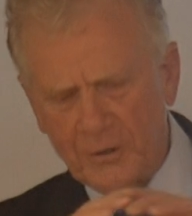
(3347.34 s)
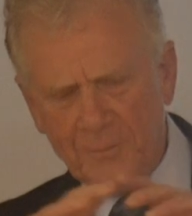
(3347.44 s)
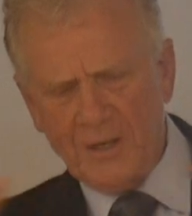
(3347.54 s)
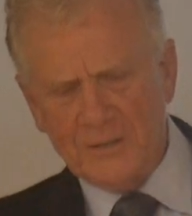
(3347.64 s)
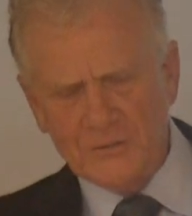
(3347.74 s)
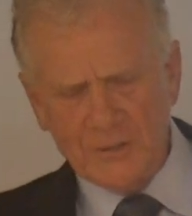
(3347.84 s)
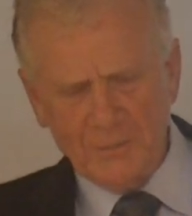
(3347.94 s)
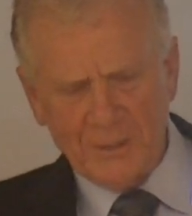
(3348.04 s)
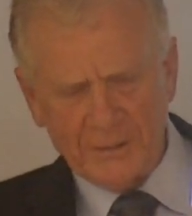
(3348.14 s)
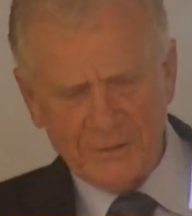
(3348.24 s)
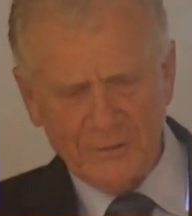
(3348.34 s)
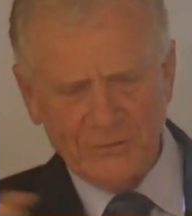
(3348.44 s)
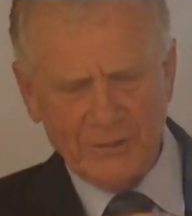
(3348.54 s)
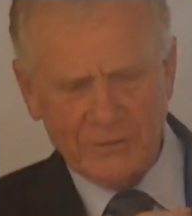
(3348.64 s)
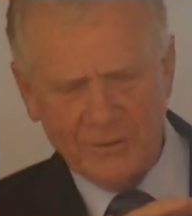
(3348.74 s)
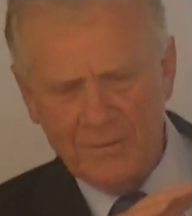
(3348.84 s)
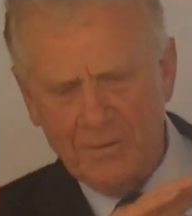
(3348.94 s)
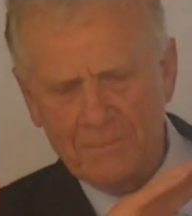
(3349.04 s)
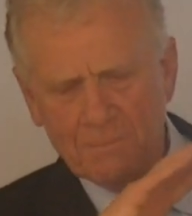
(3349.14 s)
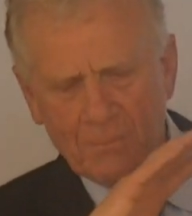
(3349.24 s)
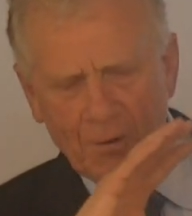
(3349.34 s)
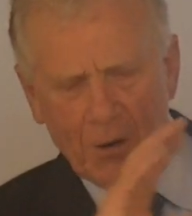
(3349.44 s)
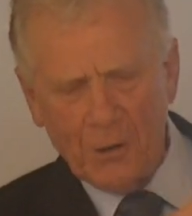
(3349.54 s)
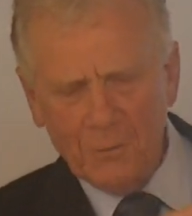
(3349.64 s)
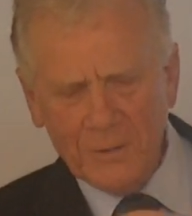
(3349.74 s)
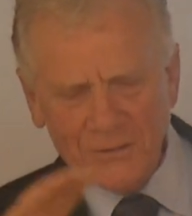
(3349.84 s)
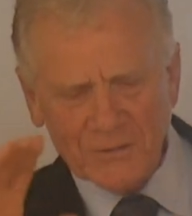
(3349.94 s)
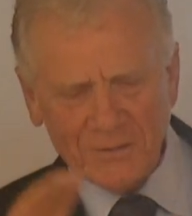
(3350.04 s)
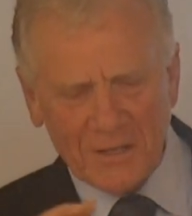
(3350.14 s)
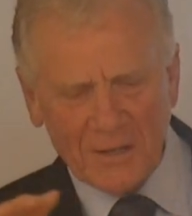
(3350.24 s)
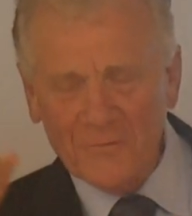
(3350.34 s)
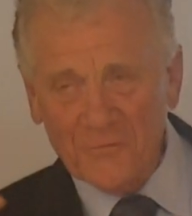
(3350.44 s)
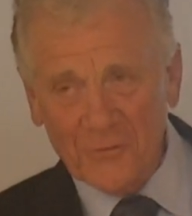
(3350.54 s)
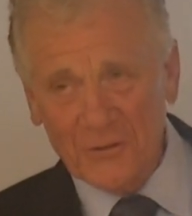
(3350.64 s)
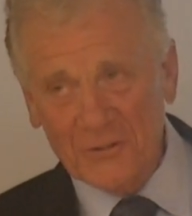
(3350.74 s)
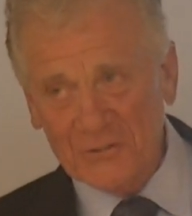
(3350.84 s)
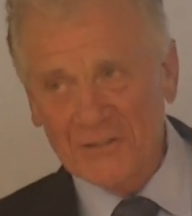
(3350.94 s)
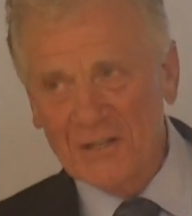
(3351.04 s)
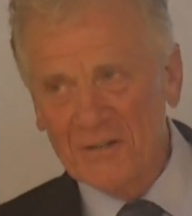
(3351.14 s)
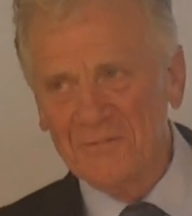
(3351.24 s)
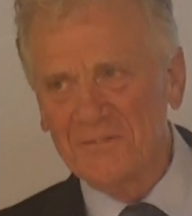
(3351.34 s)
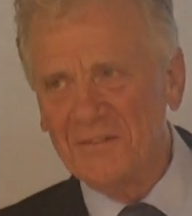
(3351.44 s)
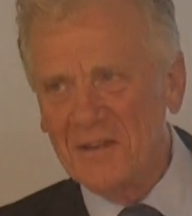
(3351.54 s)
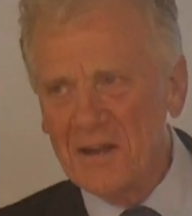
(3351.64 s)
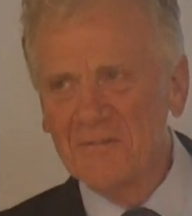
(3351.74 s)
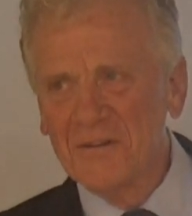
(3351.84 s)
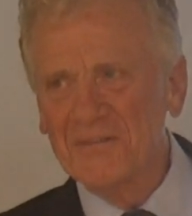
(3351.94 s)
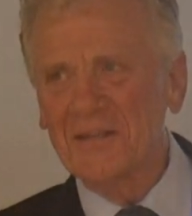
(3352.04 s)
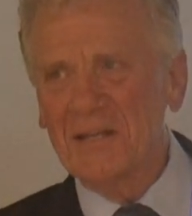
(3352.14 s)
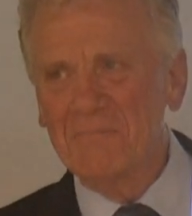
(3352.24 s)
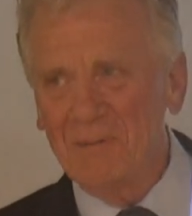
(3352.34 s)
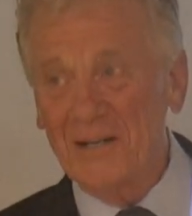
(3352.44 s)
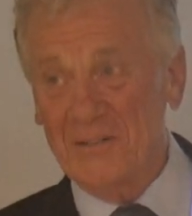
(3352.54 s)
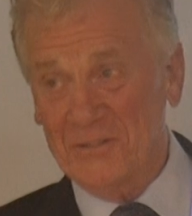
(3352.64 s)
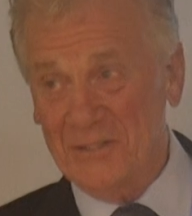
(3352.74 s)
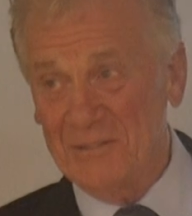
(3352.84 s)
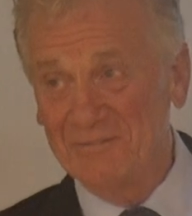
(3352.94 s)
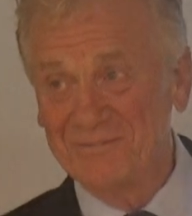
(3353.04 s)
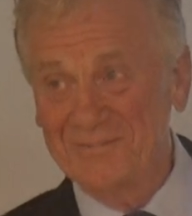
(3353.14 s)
On my syllabi, you know, it says, always think for yourself, never think by yourself.